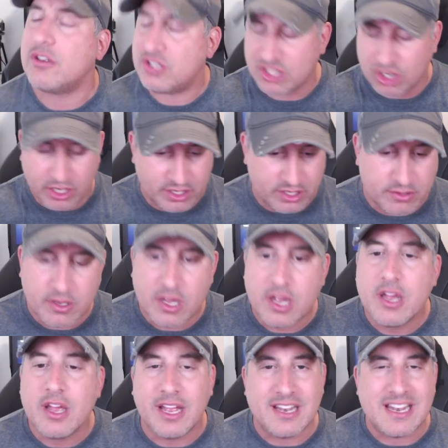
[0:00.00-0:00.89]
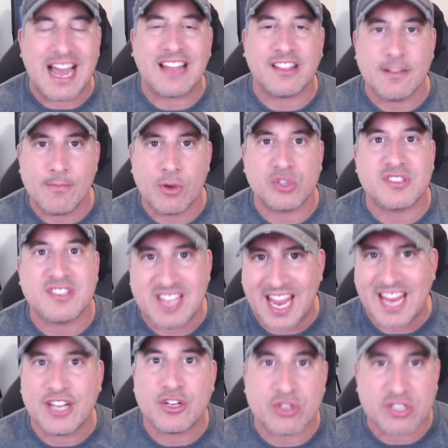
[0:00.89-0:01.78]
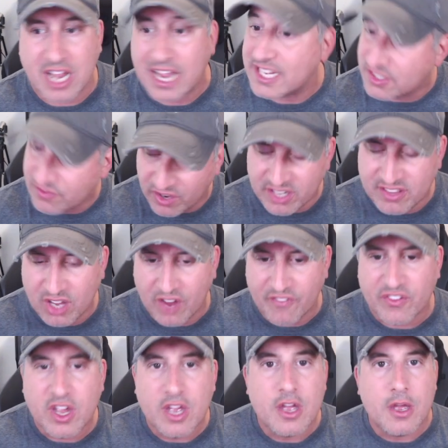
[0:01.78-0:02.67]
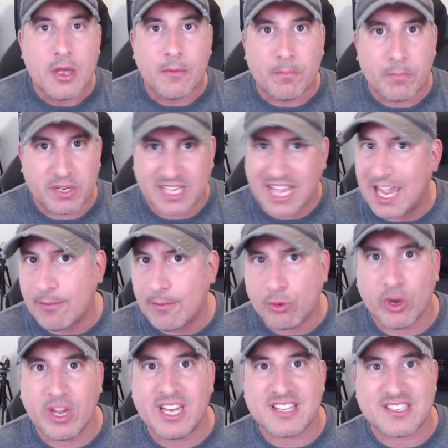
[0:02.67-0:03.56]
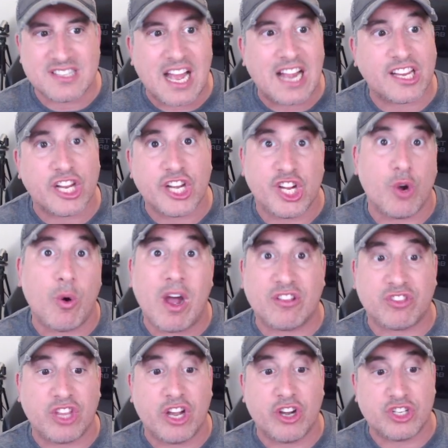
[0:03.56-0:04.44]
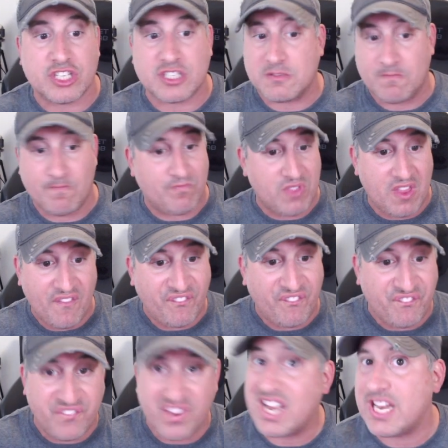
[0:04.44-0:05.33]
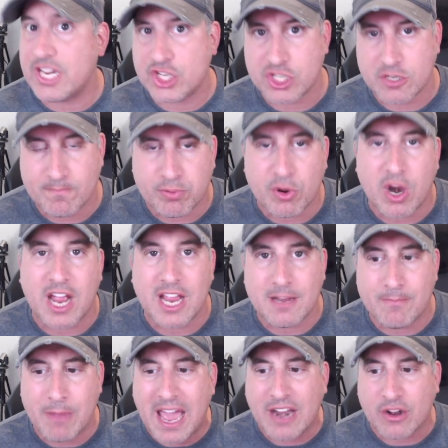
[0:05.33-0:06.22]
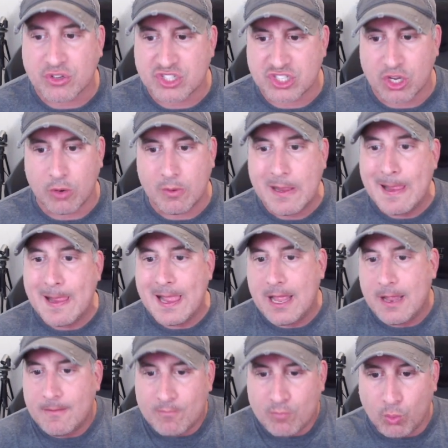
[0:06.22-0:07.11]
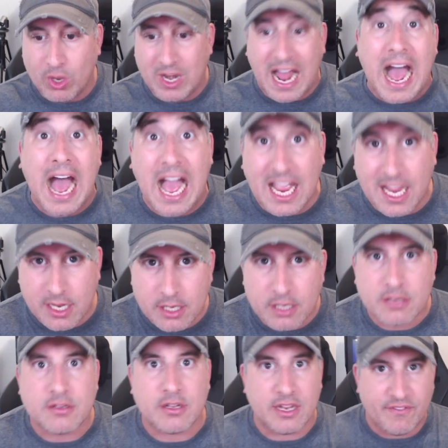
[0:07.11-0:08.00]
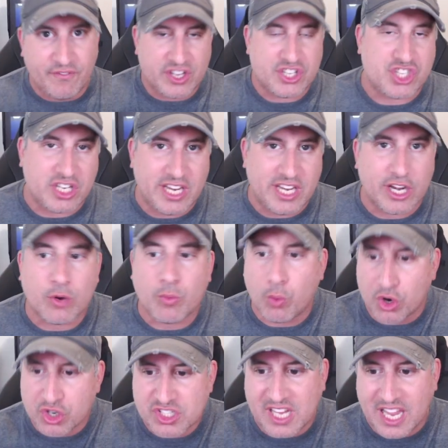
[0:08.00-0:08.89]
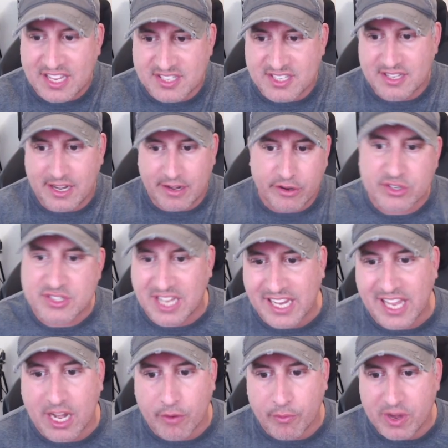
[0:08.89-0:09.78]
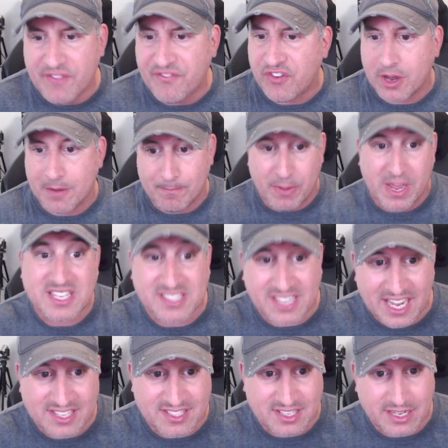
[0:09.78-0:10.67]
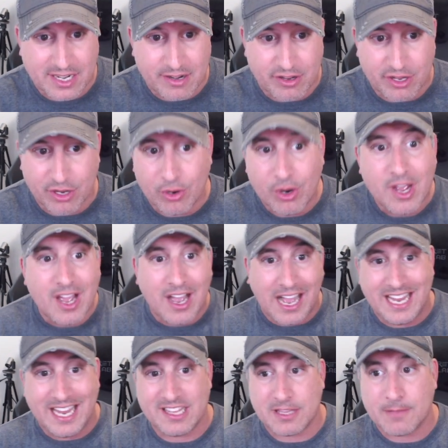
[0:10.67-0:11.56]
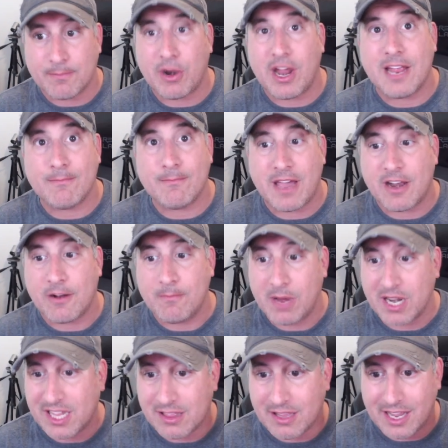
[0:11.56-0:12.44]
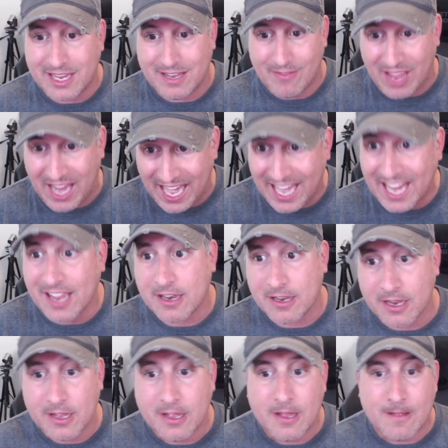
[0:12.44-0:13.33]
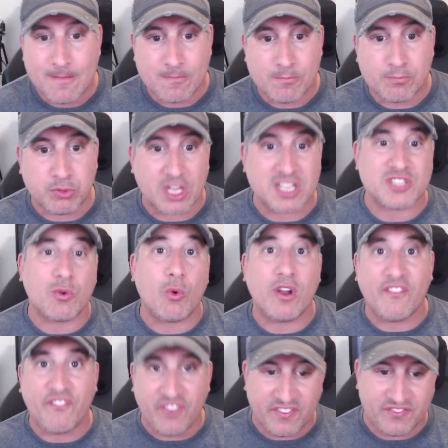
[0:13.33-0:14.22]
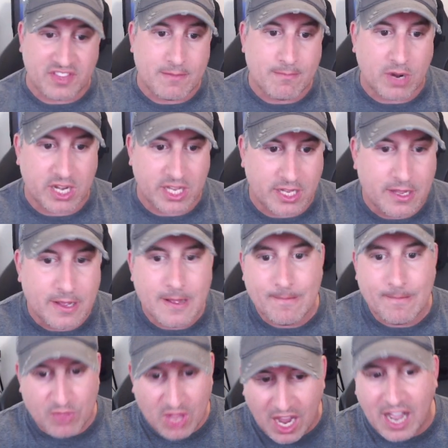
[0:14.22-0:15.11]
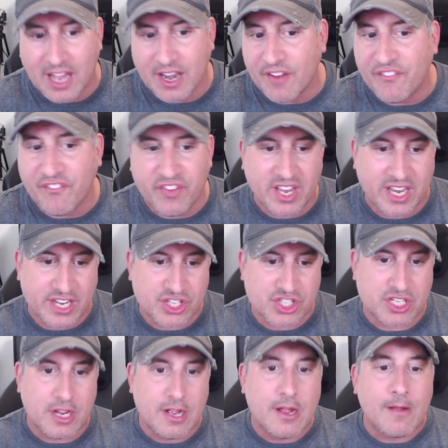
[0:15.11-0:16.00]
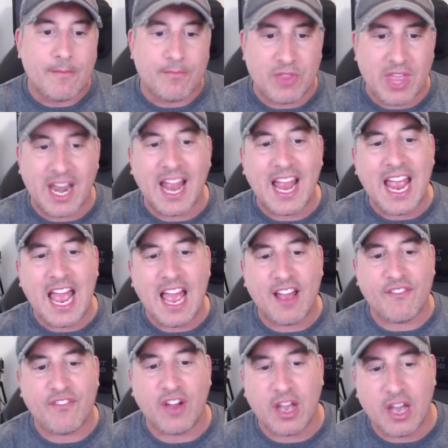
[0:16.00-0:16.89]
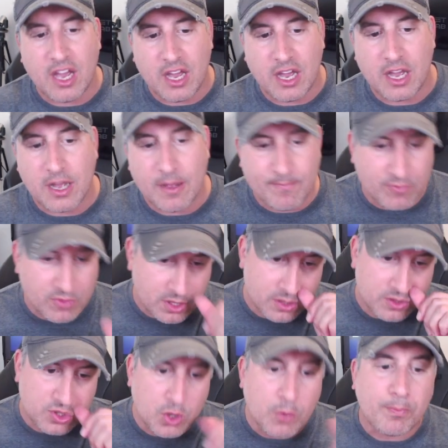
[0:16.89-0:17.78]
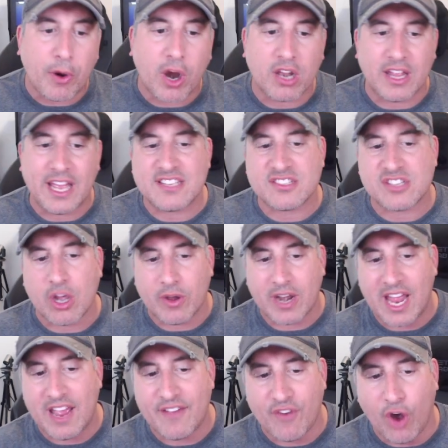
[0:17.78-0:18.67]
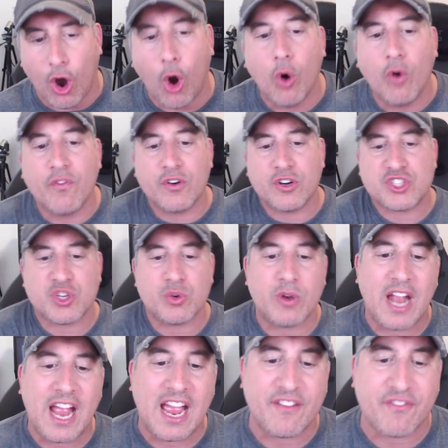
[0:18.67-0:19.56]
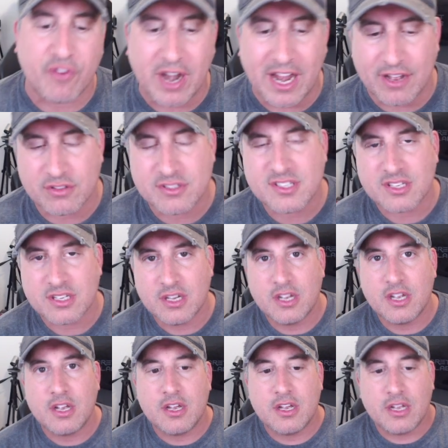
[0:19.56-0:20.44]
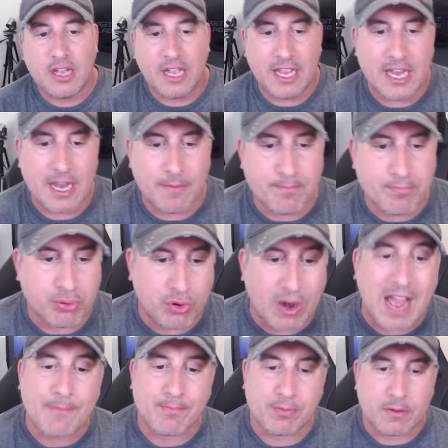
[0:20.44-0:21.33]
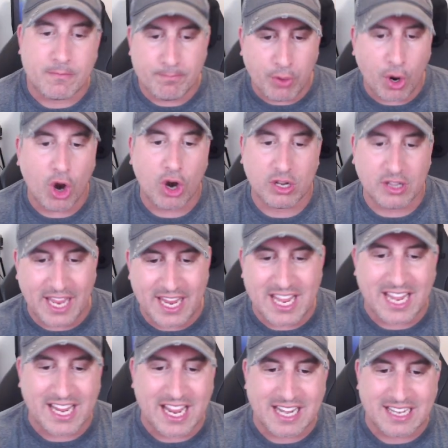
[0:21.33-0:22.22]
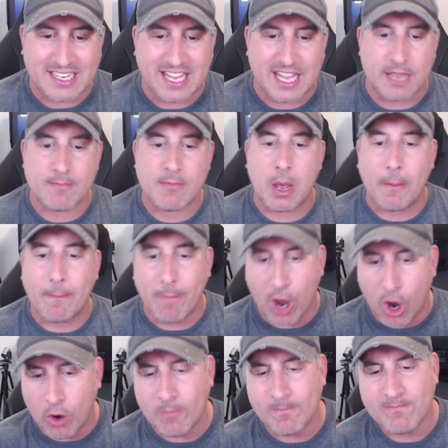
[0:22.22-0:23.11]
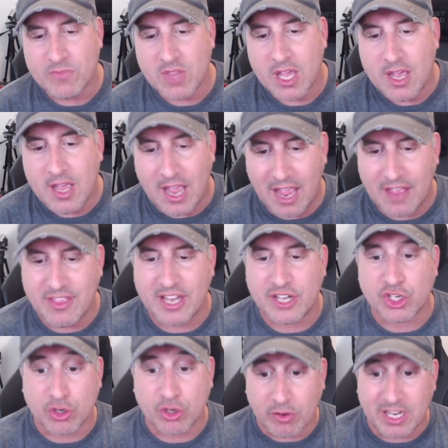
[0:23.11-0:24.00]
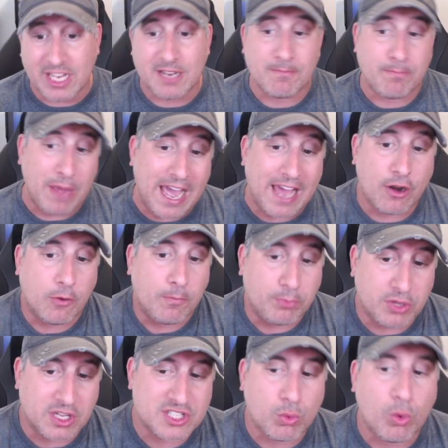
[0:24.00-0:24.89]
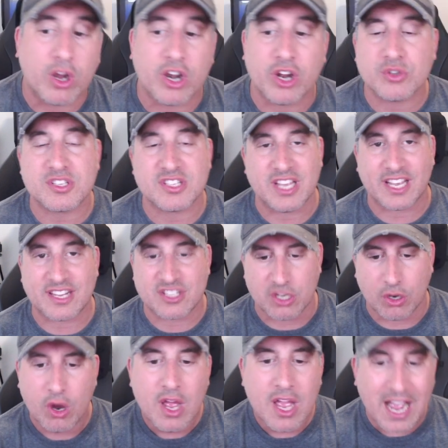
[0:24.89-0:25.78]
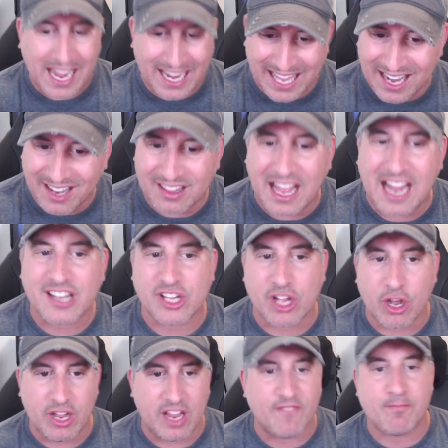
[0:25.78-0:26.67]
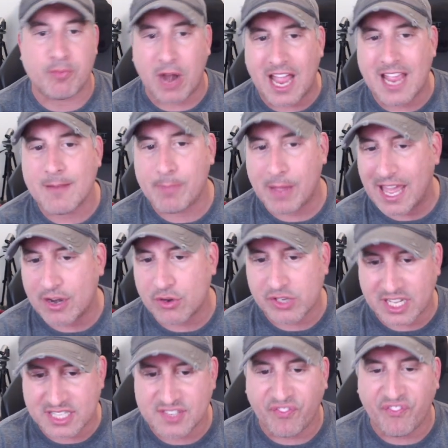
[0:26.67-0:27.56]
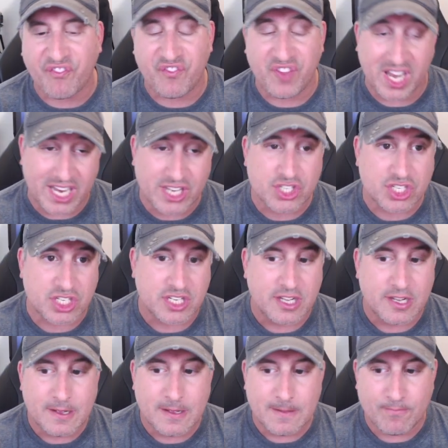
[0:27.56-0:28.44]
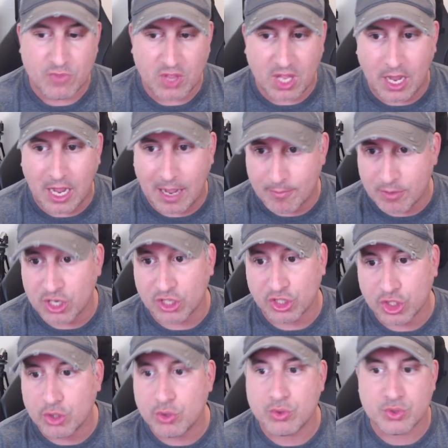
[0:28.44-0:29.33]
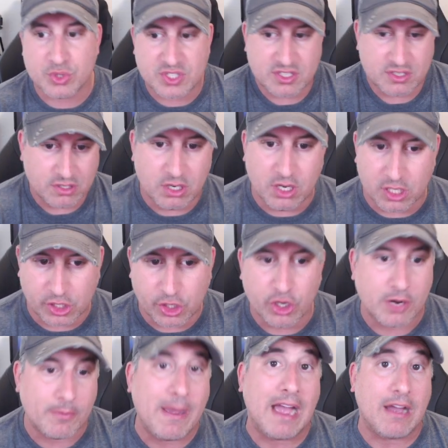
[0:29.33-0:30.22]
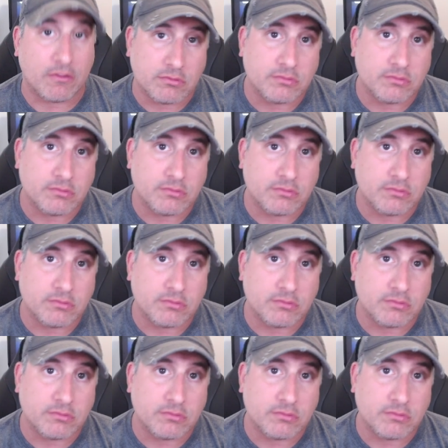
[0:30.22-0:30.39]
sorry, not the most dangerous guy. He's very tough. But Gabe Green is not going to go out there and just finish Brian Battle. So, what I envision here, worst case scenario, is I get a refund. Best case scenario, I hit the Brian Battle money line and plus 150 money on a finish. Then I have um, two parlays going. I have over two and a half rounds in a prop parlay. I got Kim Bohm and then Green Battle plus 106. So I got a lot going. If Brian Battle gets finished, I'm going to lose a good amount.